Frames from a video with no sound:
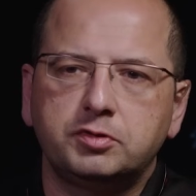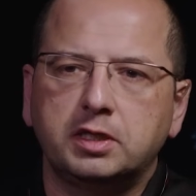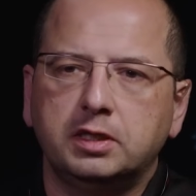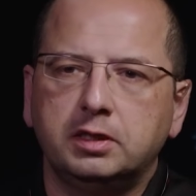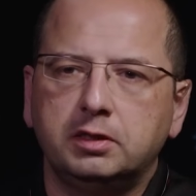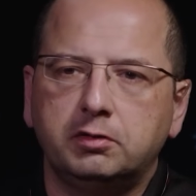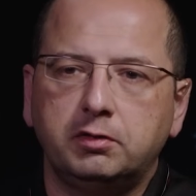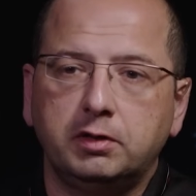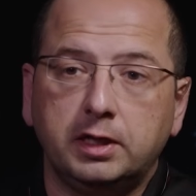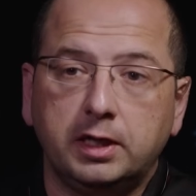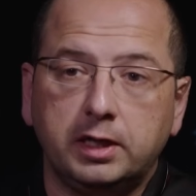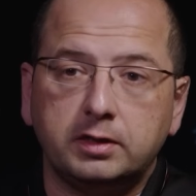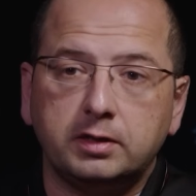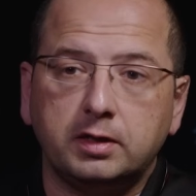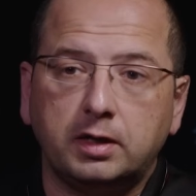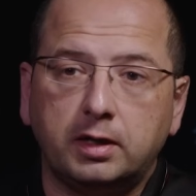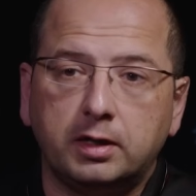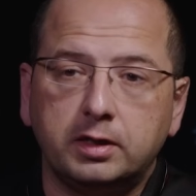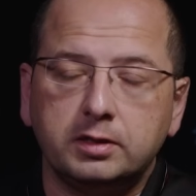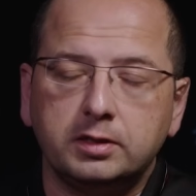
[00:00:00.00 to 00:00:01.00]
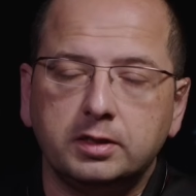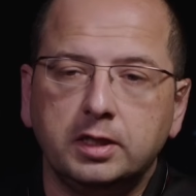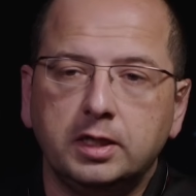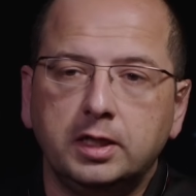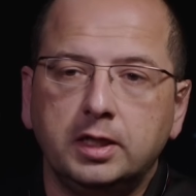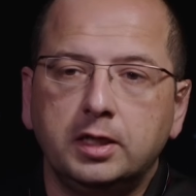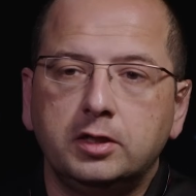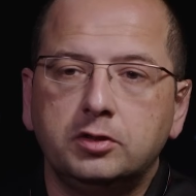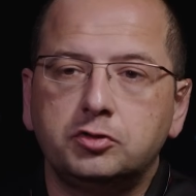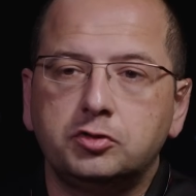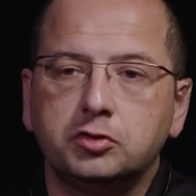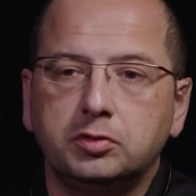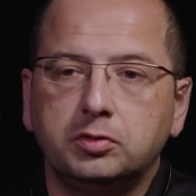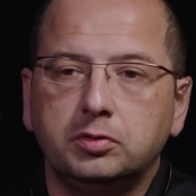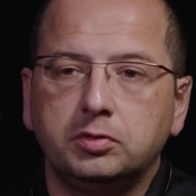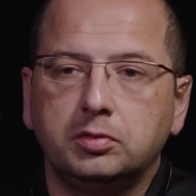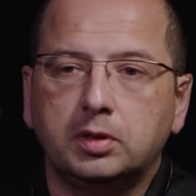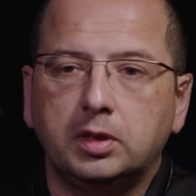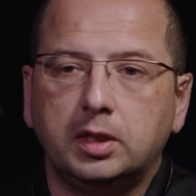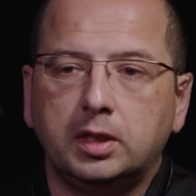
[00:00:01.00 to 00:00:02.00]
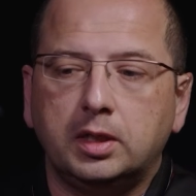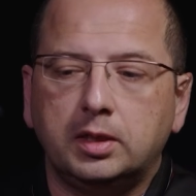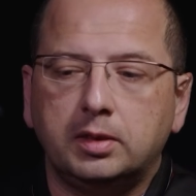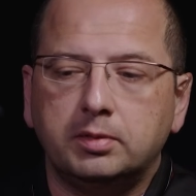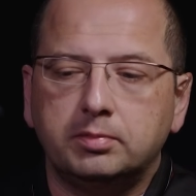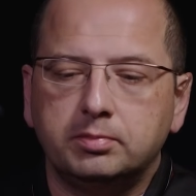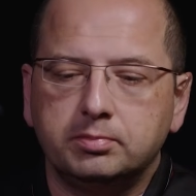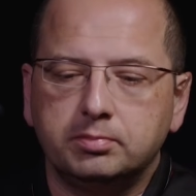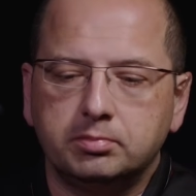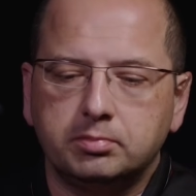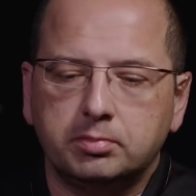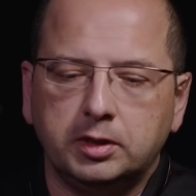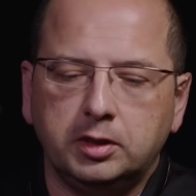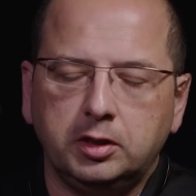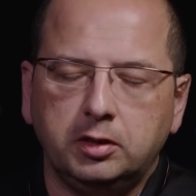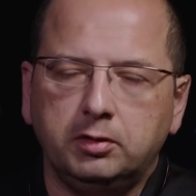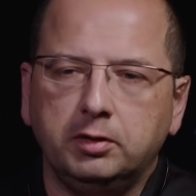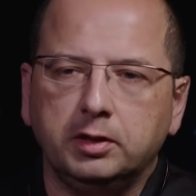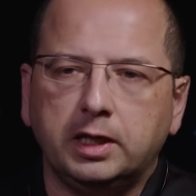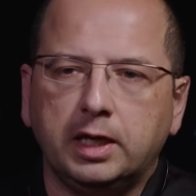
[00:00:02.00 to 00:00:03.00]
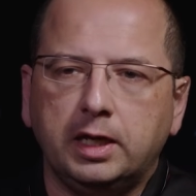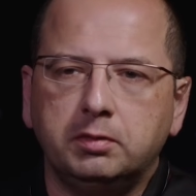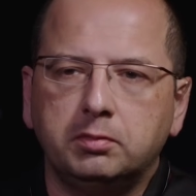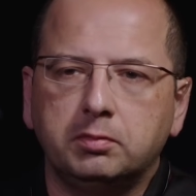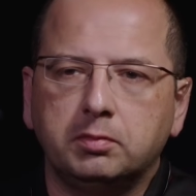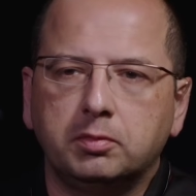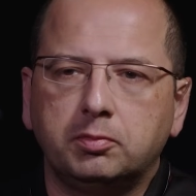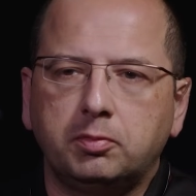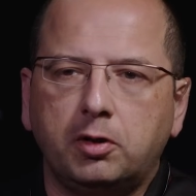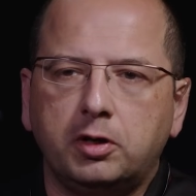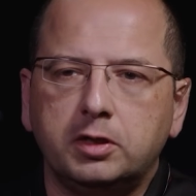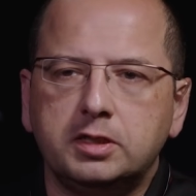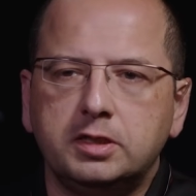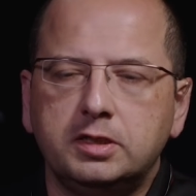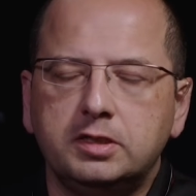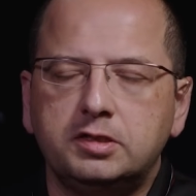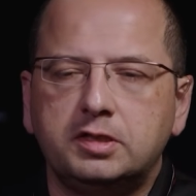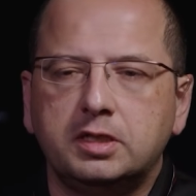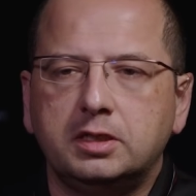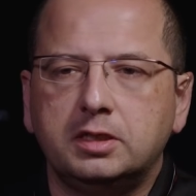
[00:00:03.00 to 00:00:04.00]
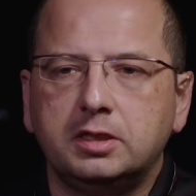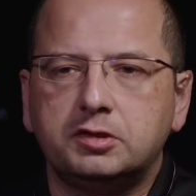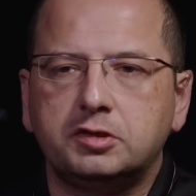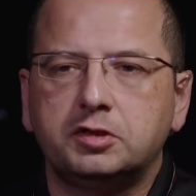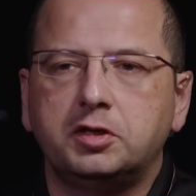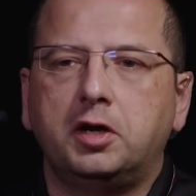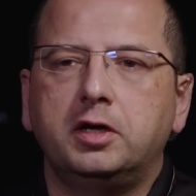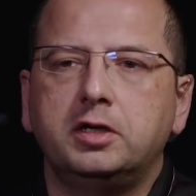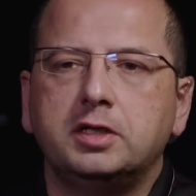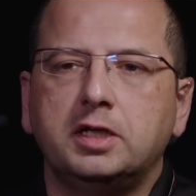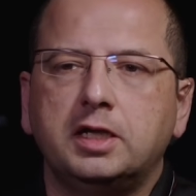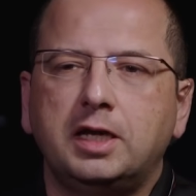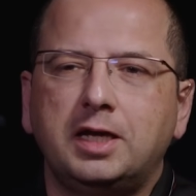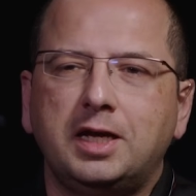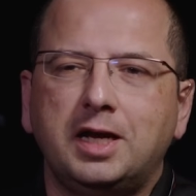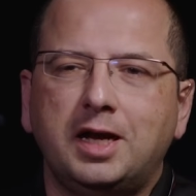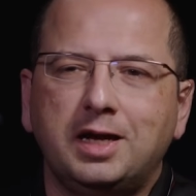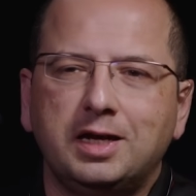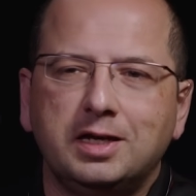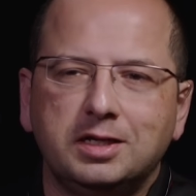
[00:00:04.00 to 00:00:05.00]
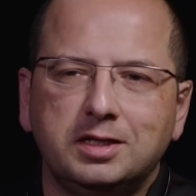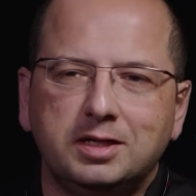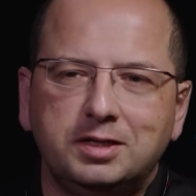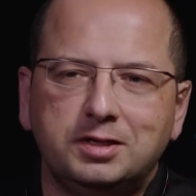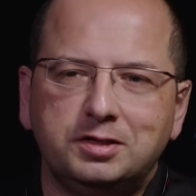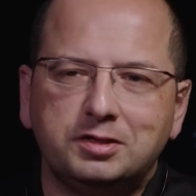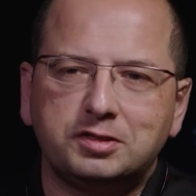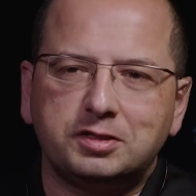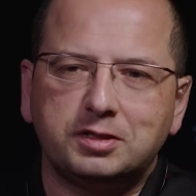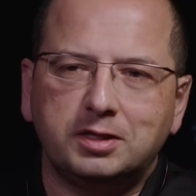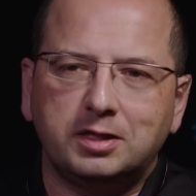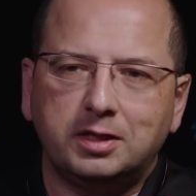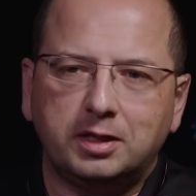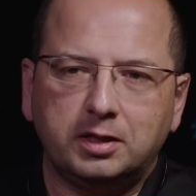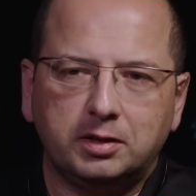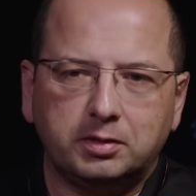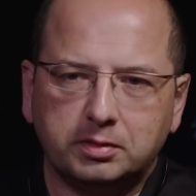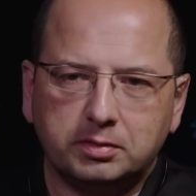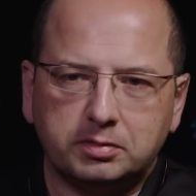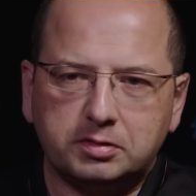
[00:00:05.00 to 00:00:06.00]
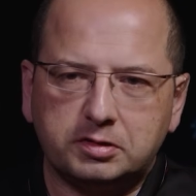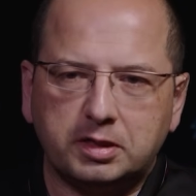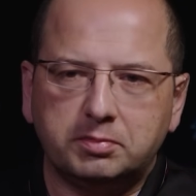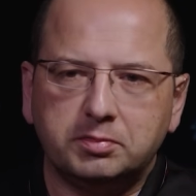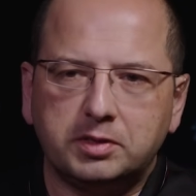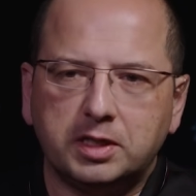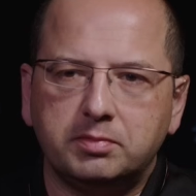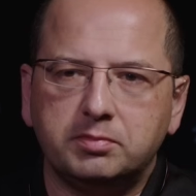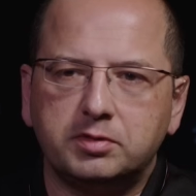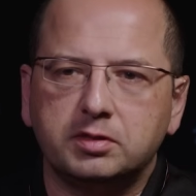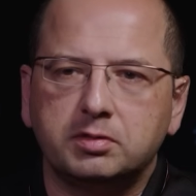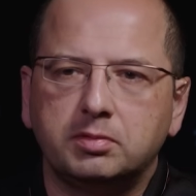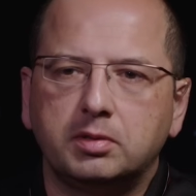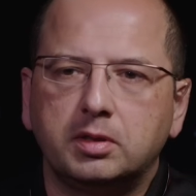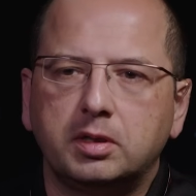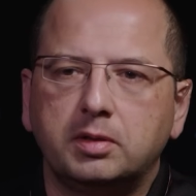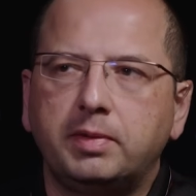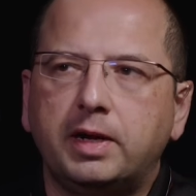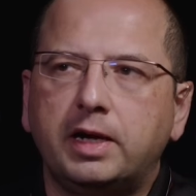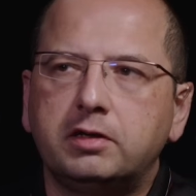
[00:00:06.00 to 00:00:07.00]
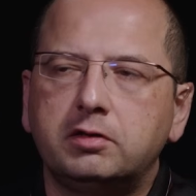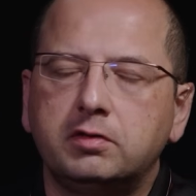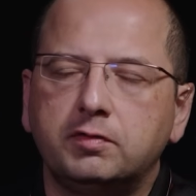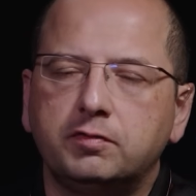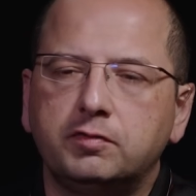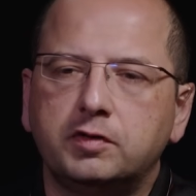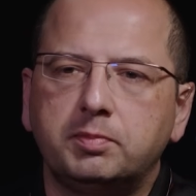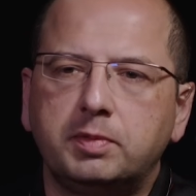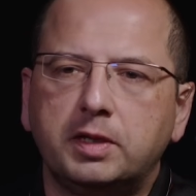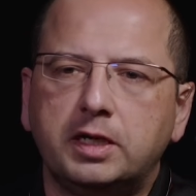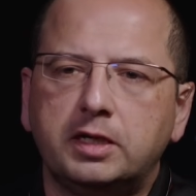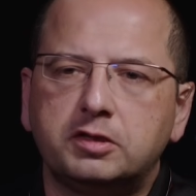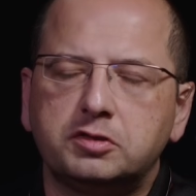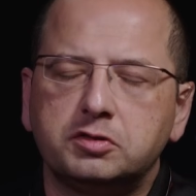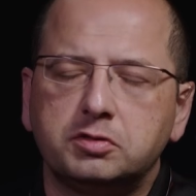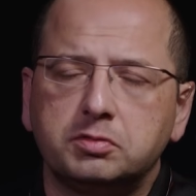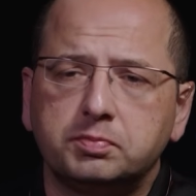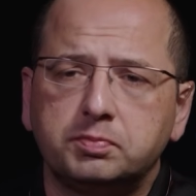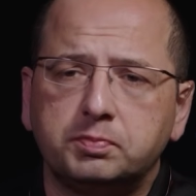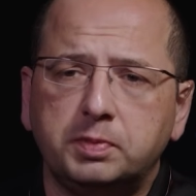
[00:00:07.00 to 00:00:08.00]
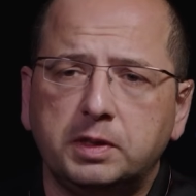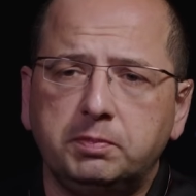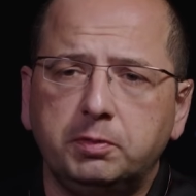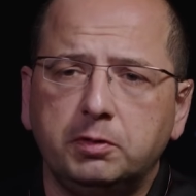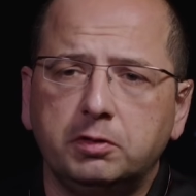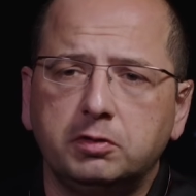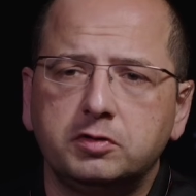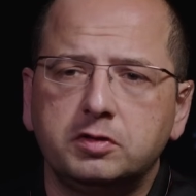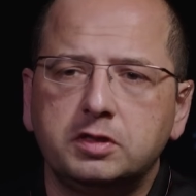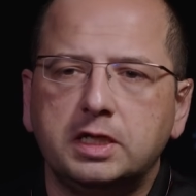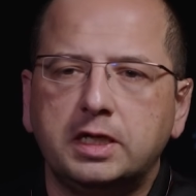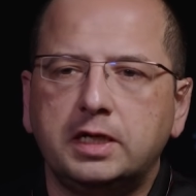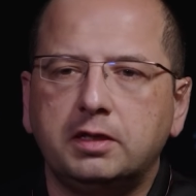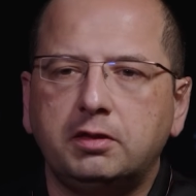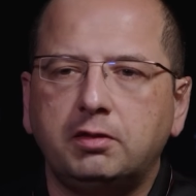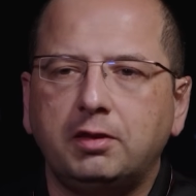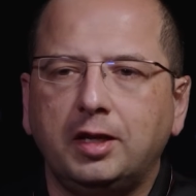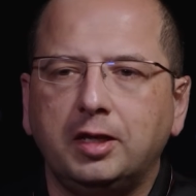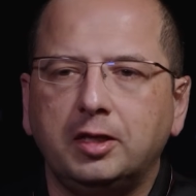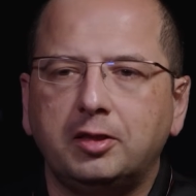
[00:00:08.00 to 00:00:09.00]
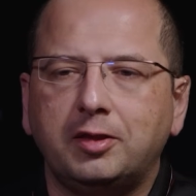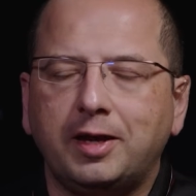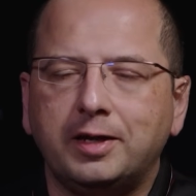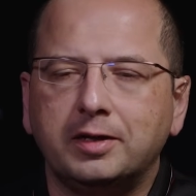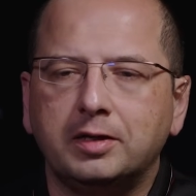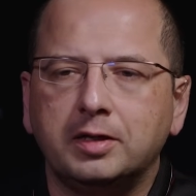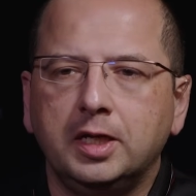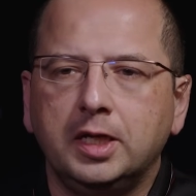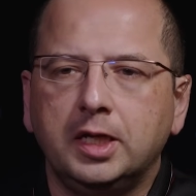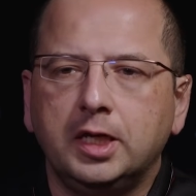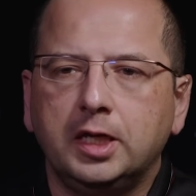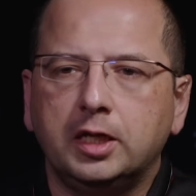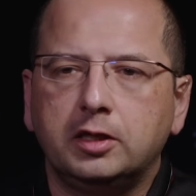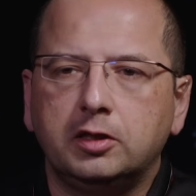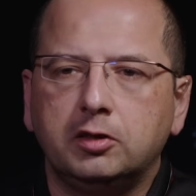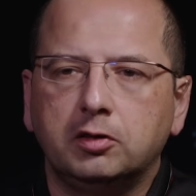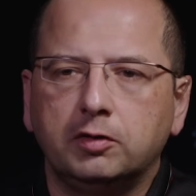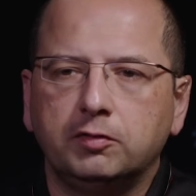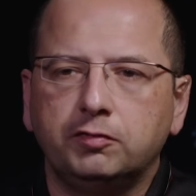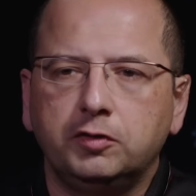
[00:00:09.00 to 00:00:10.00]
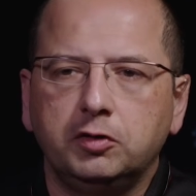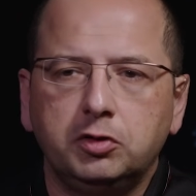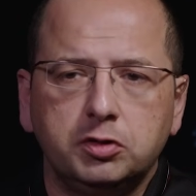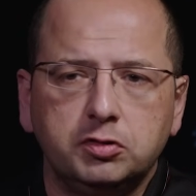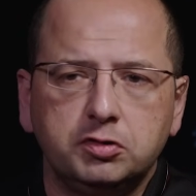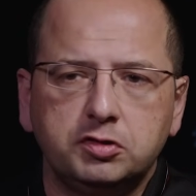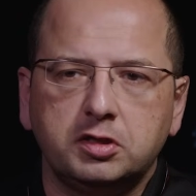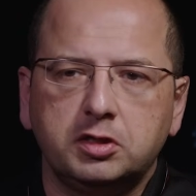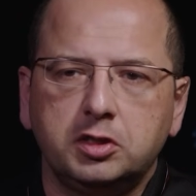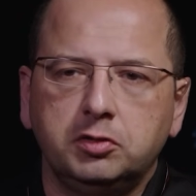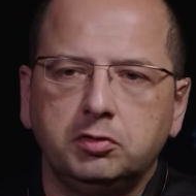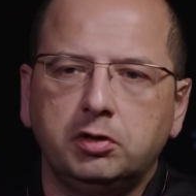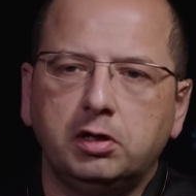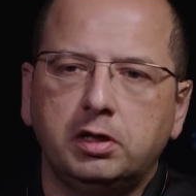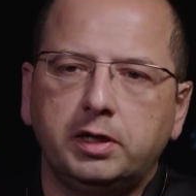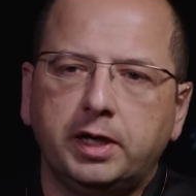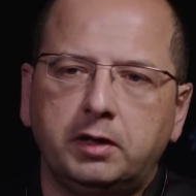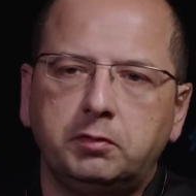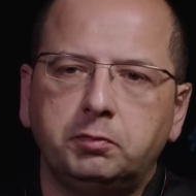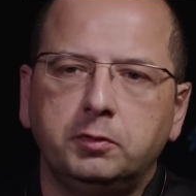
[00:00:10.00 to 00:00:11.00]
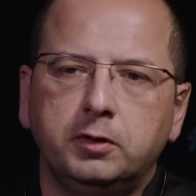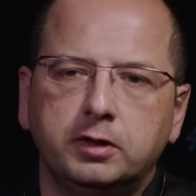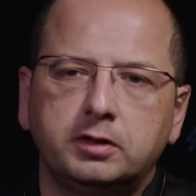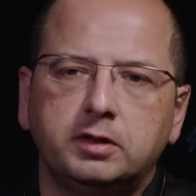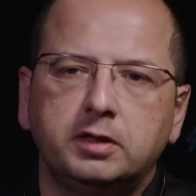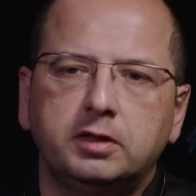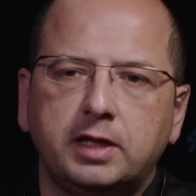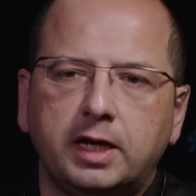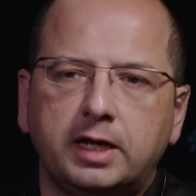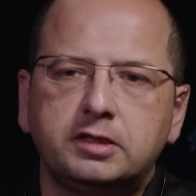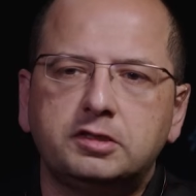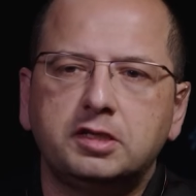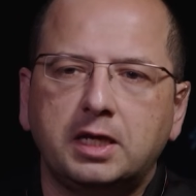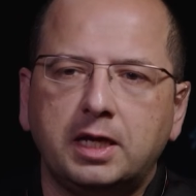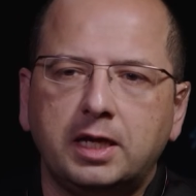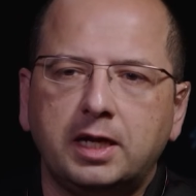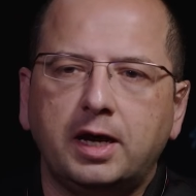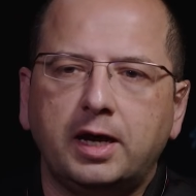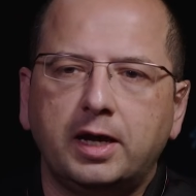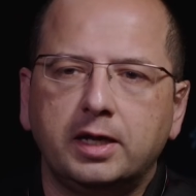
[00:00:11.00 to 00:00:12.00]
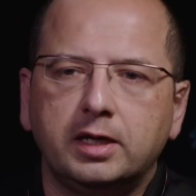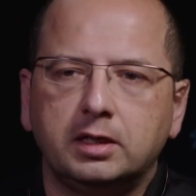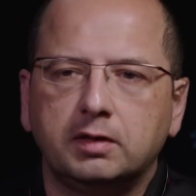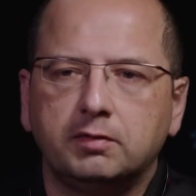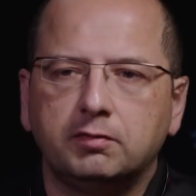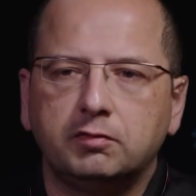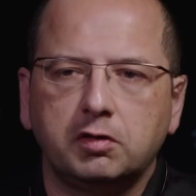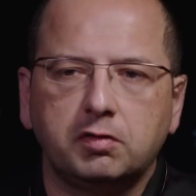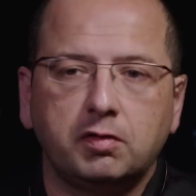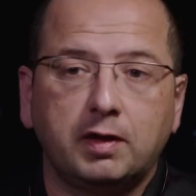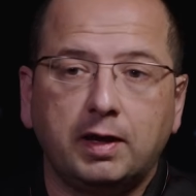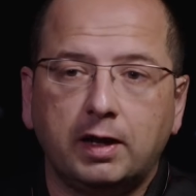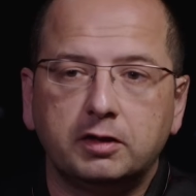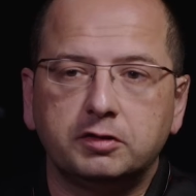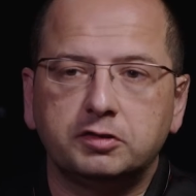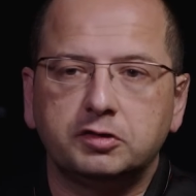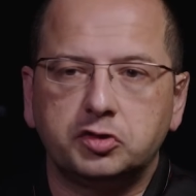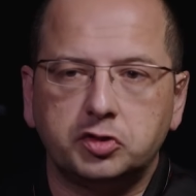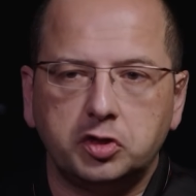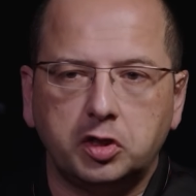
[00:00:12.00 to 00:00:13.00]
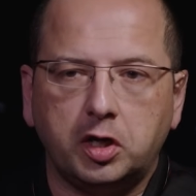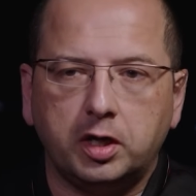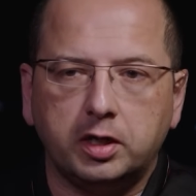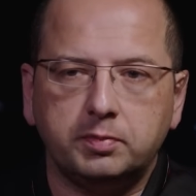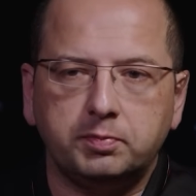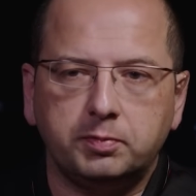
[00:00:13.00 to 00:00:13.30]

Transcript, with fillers: can create art. So, um, you know, again, what is and is not AI is uh, sometimes a, a, matter of debate. So people today think that, you know, if you use a neural network, then that's AI and everything else is not.